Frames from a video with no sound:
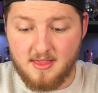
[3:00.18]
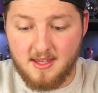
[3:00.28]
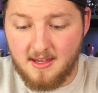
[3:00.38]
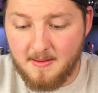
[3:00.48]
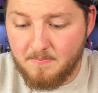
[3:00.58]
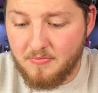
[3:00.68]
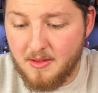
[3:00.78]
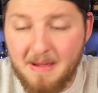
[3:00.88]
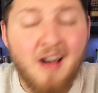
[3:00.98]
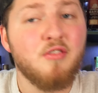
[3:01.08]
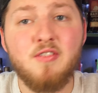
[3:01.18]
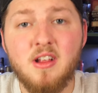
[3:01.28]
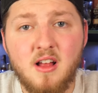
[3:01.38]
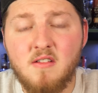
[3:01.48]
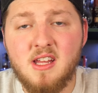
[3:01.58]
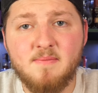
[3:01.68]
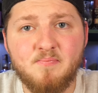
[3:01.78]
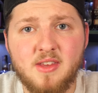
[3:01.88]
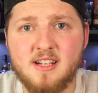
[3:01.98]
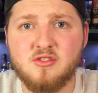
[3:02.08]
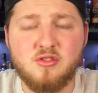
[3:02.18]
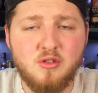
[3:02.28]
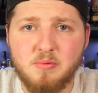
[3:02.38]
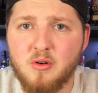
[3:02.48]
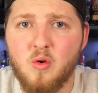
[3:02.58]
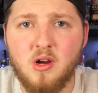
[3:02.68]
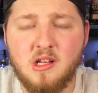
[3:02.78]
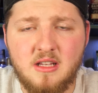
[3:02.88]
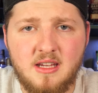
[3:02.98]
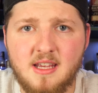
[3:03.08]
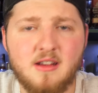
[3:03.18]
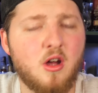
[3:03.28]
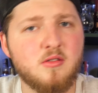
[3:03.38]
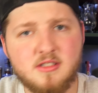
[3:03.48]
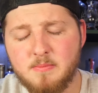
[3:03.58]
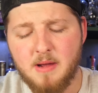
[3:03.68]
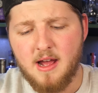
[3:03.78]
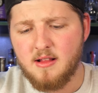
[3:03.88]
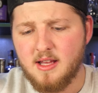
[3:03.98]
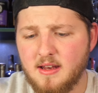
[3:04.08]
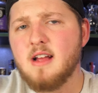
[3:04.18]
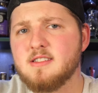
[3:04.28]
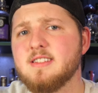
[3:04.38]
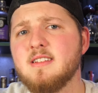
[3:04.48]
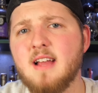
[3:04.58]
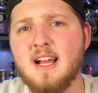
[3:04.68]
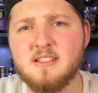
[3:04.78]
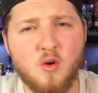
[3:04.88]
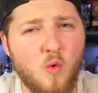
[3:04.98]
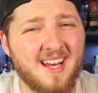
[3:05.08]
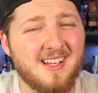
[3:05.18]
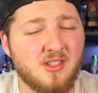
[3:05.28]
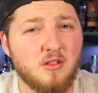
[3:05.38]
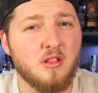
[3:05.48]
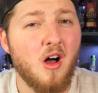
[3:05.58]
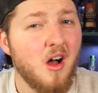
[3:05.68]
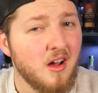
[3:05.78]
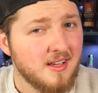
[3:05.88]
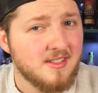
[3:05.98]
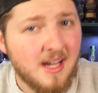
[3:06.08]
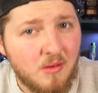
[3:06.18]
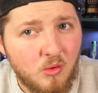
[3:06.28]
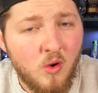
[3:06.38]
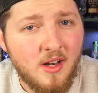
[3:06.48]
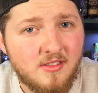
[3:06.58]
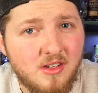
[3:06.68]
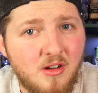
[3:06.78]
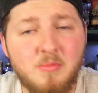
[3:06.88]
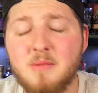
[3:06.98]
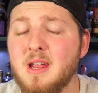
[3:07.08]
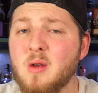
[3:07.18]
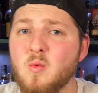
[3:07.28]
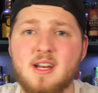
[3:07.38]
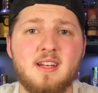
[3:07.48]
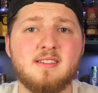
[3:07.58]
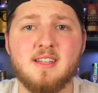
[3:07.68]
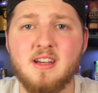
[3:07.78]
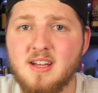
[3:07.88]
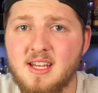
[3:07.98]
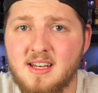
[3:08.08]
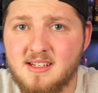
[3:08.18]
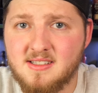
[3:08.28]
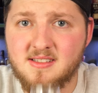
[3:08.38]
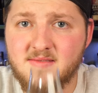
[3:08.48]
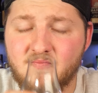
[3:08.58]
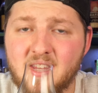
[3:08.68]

The mouthfeel of it, it's super oily, it coats the palate. Doesn't last quite as long as I would want it to, but man, when it is there, it is